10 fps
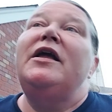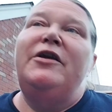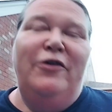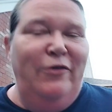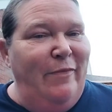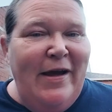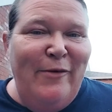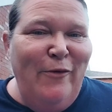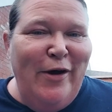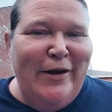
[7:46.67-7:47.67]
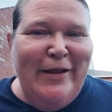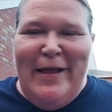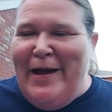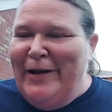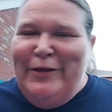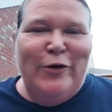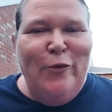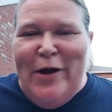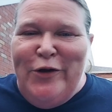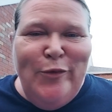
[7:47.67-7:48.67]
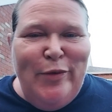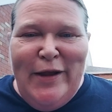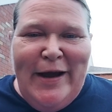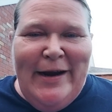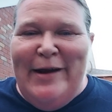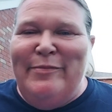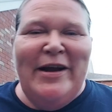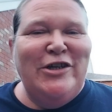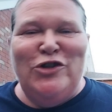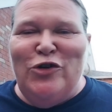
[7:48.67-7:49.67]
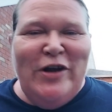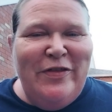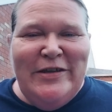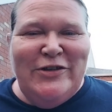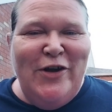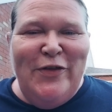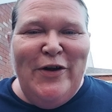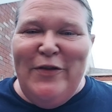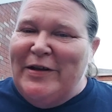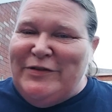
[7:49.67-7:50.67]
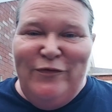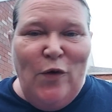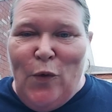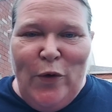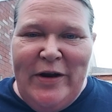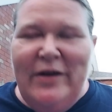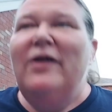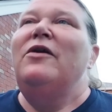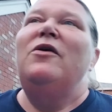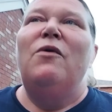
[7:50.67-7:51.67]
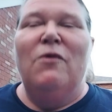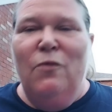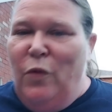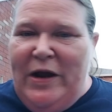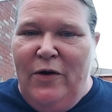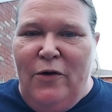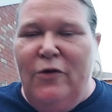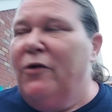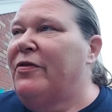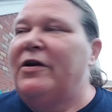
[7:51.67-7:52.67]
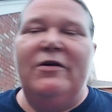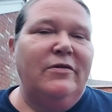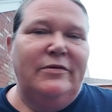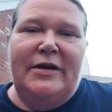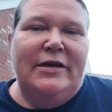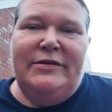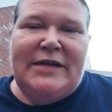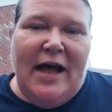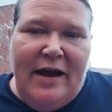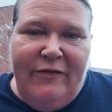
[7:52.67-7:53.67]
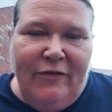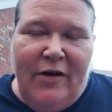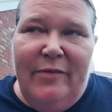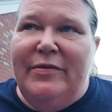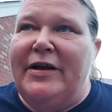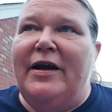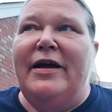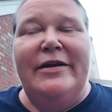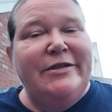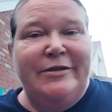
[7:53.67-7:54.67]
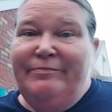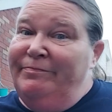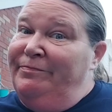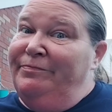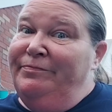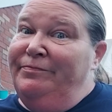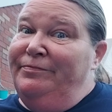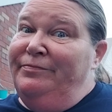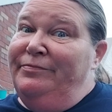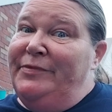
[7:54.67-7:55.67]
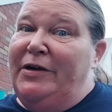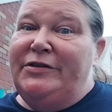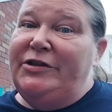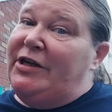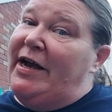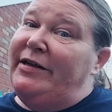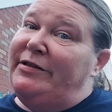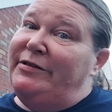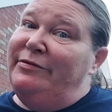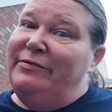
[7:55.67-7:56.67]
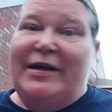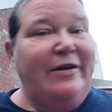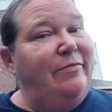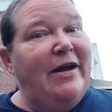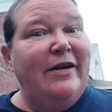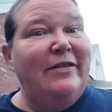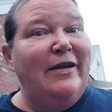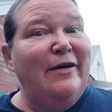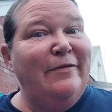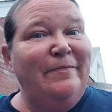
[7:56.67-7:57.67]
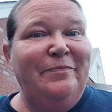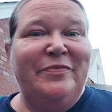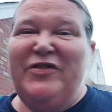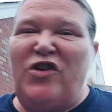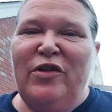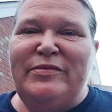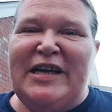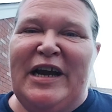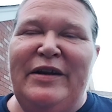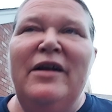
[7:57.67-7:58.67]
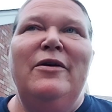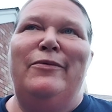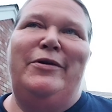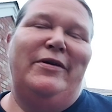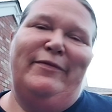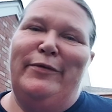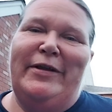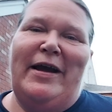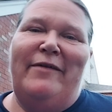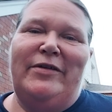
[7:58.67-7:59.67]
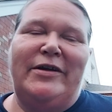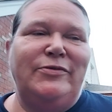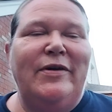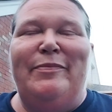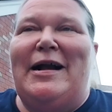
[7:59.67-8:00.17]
you may want to, like, look around your plate and make sure nothing's on there that's foreign or weird or that you're going to die from, because there's a chance they could make it there. That's all I'm saying. We don't even really have nuts. We have